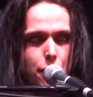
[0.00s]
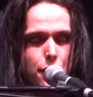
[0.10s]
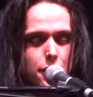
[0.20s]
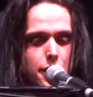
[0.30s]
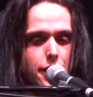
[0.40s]

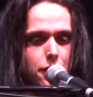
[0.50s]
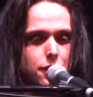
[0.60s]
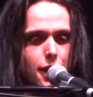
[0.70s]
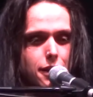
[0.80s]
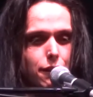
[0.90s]
figured that I
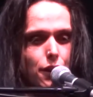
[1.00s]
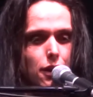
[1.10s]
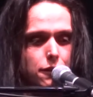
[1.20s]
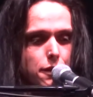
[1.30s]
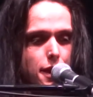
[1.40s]
could get
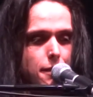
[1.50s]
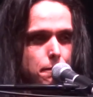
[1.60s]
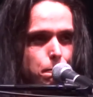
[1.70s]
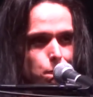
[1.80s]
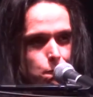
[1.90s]
involved with
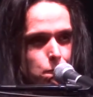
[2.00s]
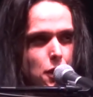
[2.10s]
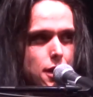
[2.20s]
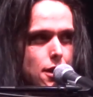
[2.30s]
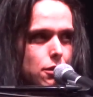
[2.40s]
them,
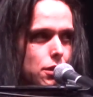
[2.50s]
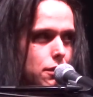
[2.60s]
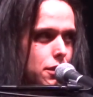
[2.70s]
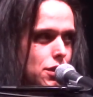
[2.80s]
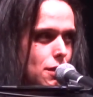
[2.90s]

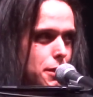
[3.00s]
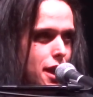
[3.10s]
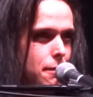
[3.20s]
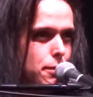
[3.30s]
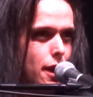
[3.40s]

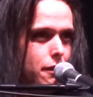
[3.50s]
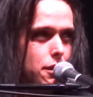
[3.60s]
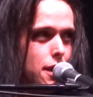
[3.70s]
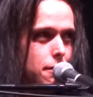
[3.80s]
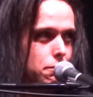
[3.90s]
someday playing
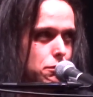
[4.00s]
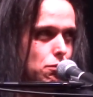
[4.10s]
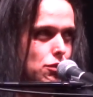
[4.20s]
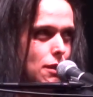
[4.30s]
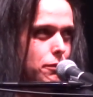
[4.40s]
with them,
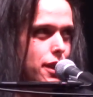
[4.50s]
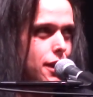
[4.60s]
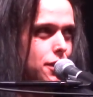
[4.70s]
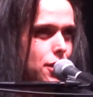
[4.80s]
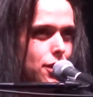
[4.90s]
something,
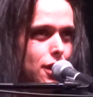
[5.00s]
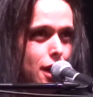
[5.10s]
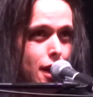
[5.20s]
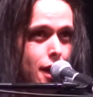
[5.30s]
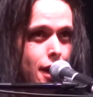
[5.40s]
I don't know.
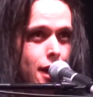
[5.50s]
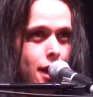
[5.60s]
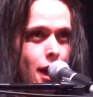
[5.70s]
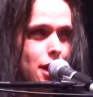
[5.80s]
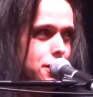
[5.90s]

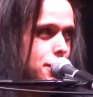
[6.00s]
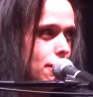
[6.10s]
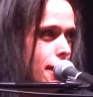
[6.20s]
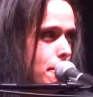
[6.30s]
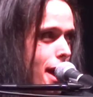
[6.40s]

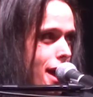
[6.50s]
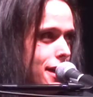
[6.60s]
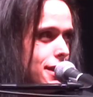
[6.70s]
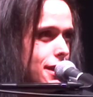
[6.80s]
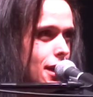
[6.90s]
Until I
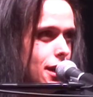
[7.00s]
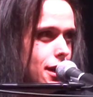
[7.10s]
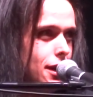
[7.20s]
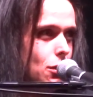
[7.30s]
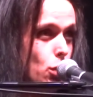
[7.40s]
met
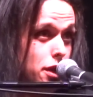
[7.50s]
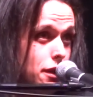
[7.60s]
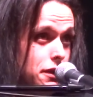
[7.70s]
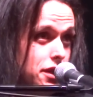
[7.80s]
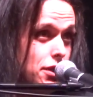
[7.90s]

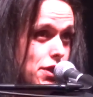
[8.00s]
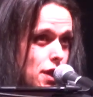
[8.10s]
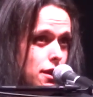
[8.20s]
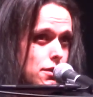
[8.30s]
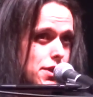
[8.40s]
their
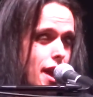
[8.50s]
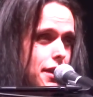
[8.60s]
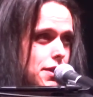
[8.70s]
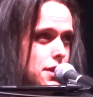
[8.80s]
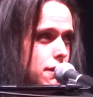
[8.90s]
singer,
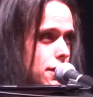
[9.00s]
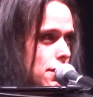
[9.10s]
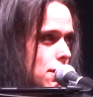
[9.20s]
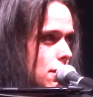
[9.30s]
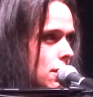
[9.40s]
Zach
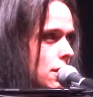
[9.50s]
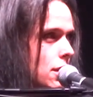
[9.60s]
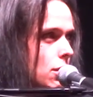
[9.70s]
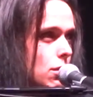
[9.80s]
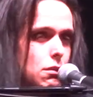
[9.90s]
Stevens,
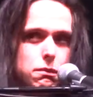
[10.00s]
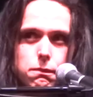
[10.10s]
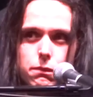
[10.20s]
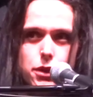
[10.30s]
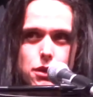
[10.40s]
who
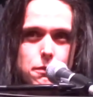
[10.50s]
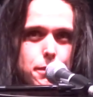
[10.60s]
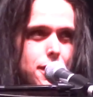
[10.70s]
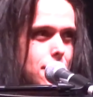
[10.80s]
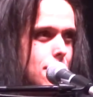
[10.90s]
should
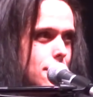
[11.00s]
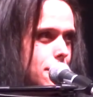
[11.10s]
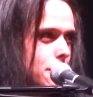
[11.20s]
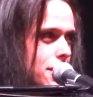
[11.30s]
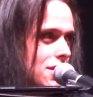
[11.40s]
be
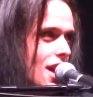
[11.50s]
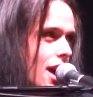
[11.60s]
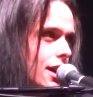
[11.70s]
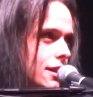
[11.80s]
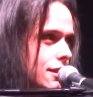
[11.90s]
here, but he's
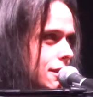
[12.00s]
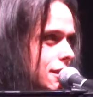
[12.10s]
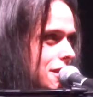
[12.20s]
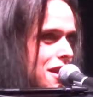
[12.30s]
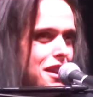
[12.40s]
not.
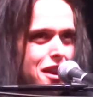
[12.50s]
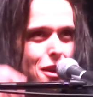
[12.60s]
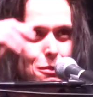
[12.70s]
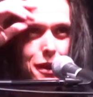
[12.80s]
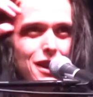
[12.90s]

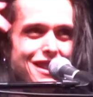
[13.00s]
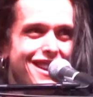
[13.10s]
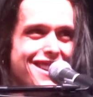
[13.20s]
But